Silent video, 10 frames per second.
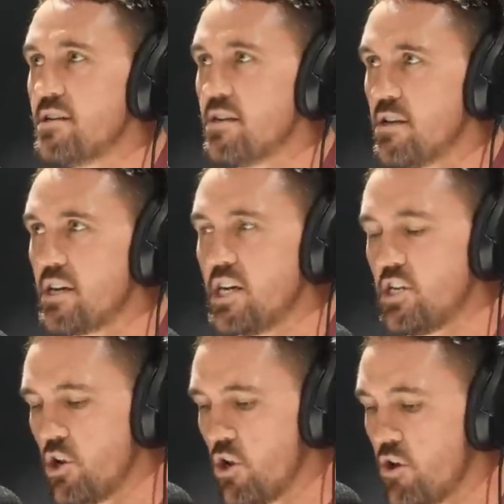Like he'd
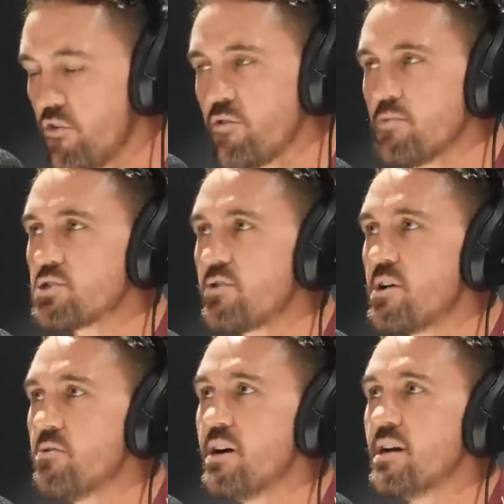learn from it straight
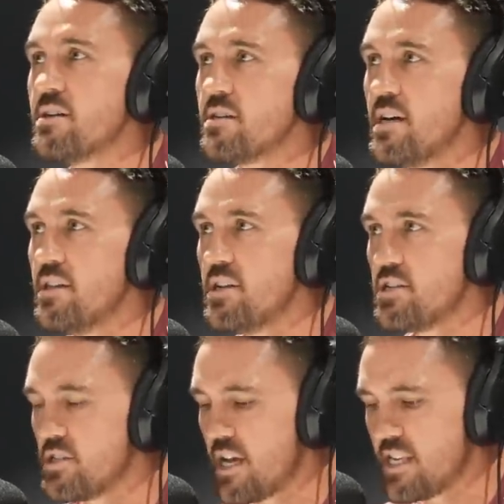away, and then just
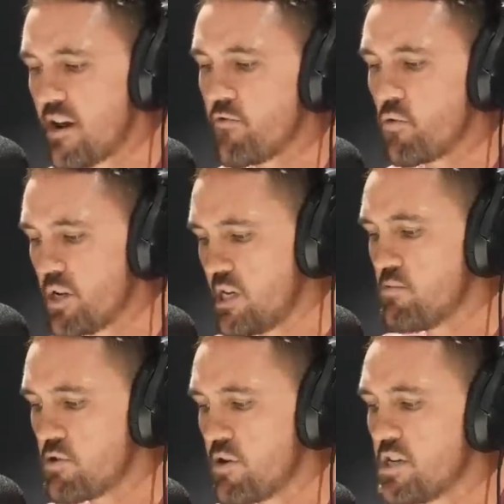that's how quickly he
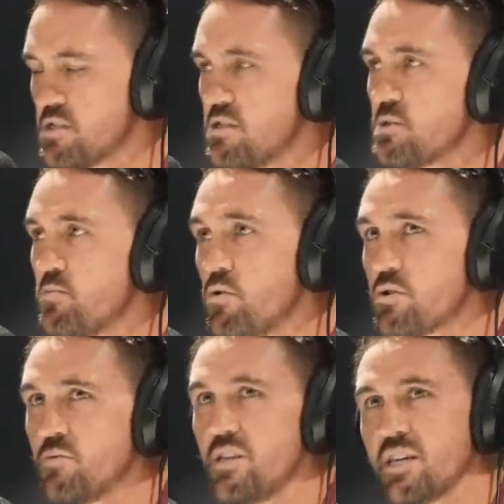progressed in the sport. Because
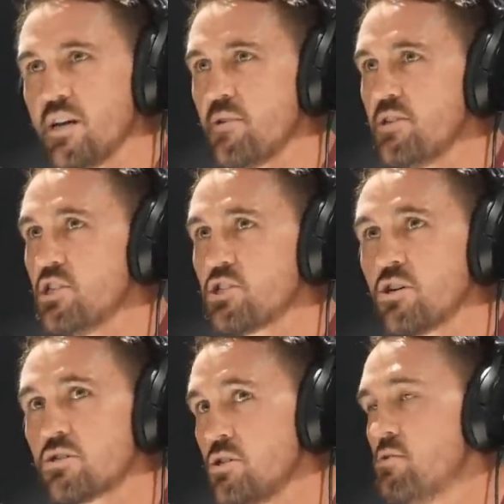when he came, he just got
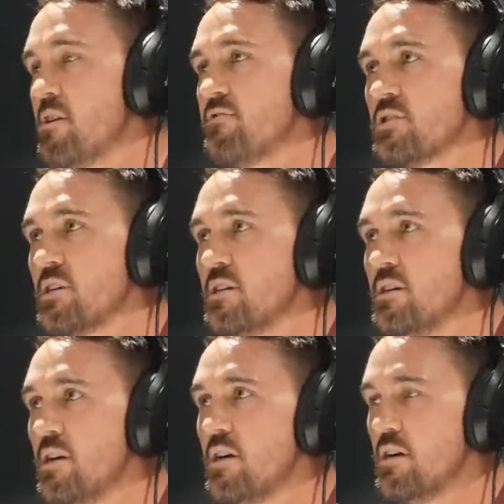to the UFC,
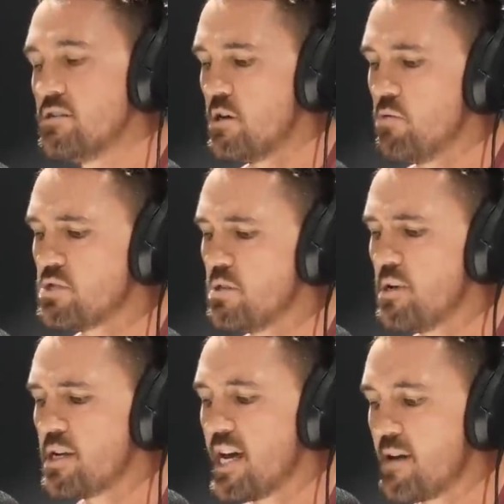so he wasn't the big
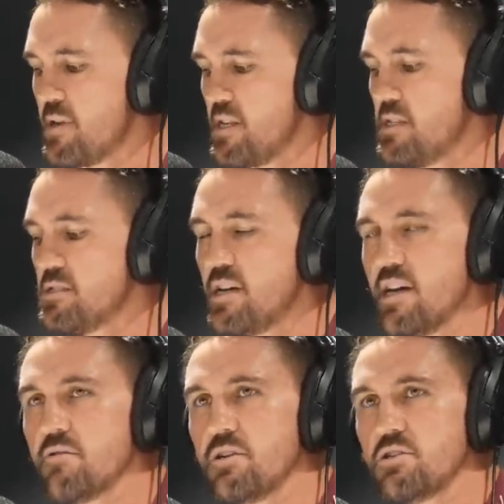name that he is now,
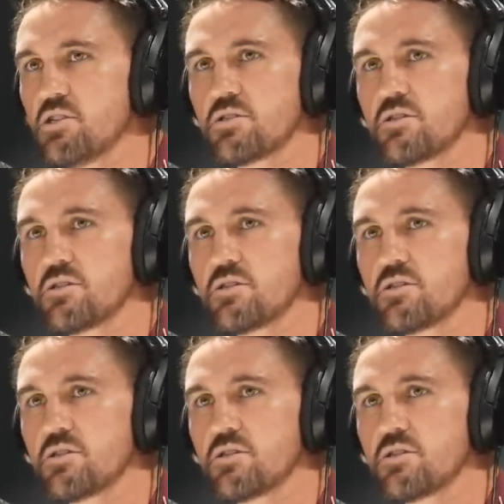and he just